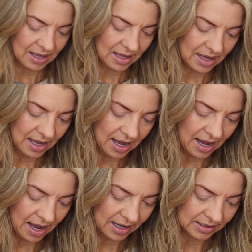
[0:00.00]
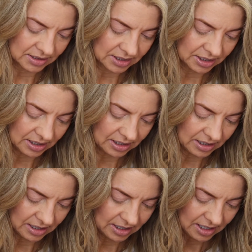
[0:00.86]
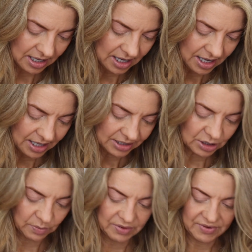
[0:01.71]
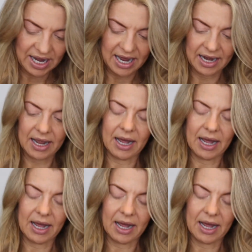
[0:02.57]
And so we've got,